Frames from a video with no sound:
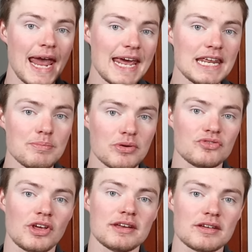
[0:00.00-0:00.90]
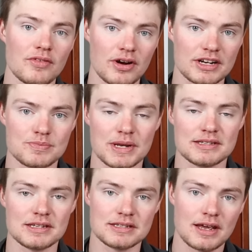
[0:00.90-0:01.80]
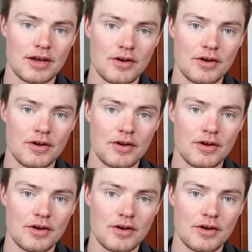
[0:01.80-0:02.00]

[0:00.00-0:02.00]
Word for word: 80% of our expenses